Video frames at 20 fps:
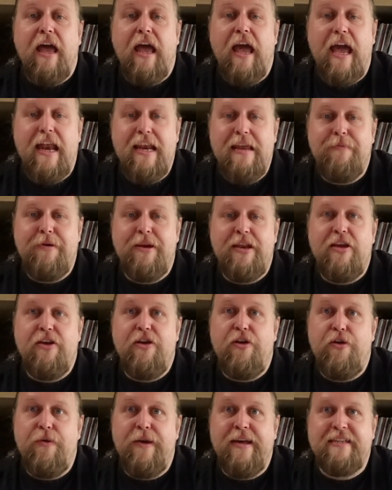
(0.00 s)

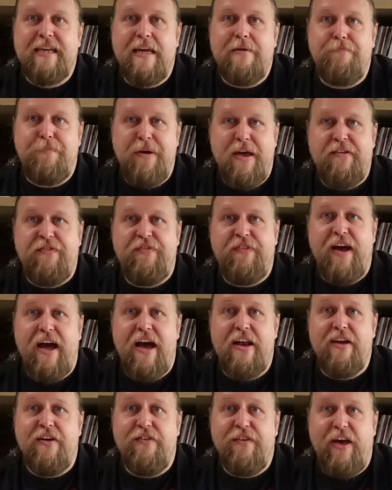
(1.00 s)
Anybody who is a big
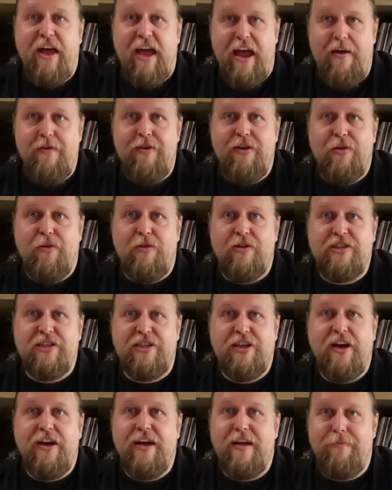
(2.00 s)
fan of
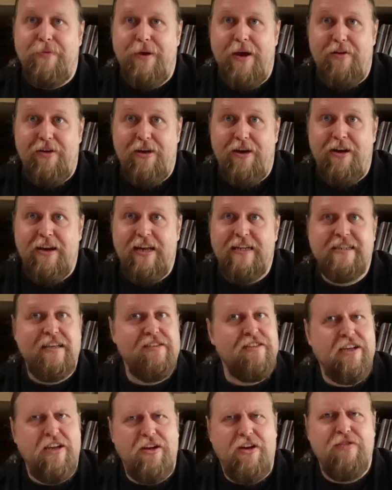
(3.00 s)
Aeronautica Imperialis,
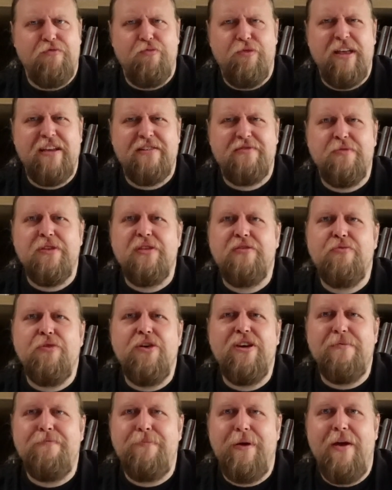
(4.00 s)
and there's a lot of wings with the
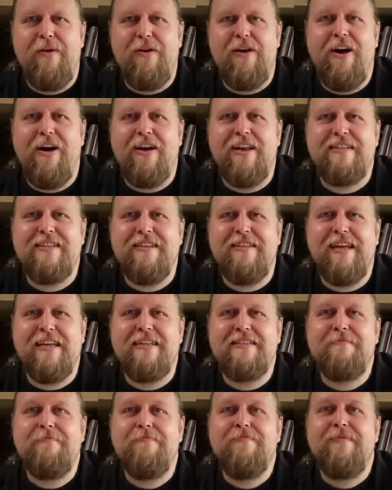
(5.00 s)
word Imperialis in
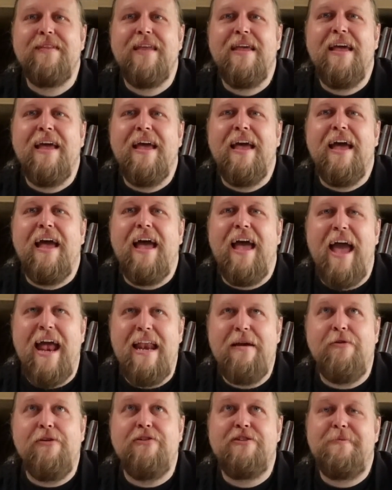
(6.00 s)
this,
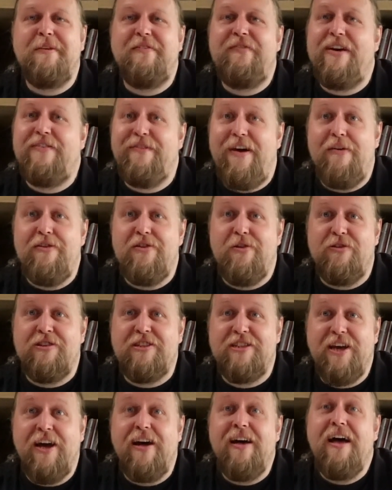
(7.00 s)
anyone who's a big fan of
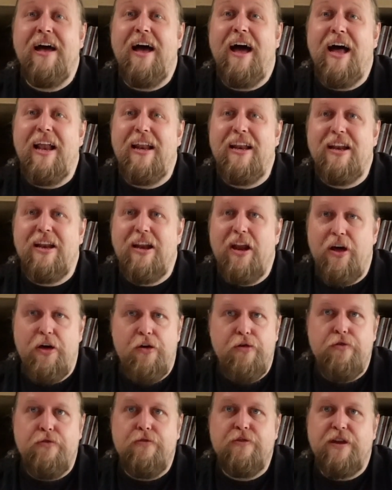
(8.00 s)
Aeronautica, a
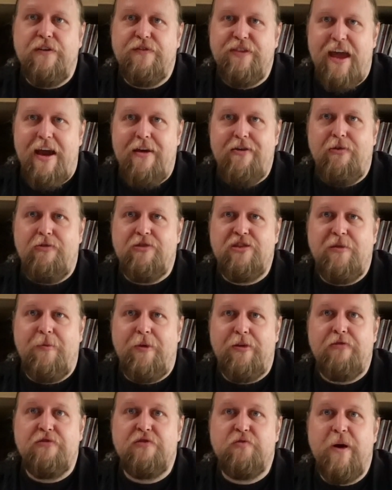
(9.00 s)
load of the Aeronautica
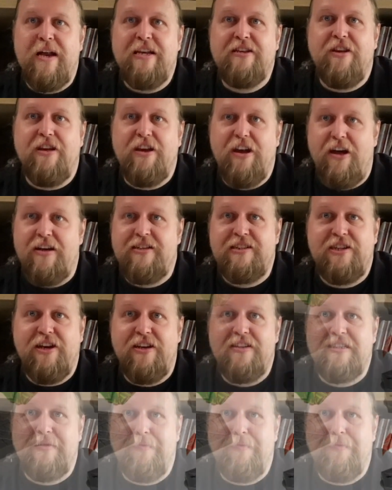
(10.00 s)
models went on last chance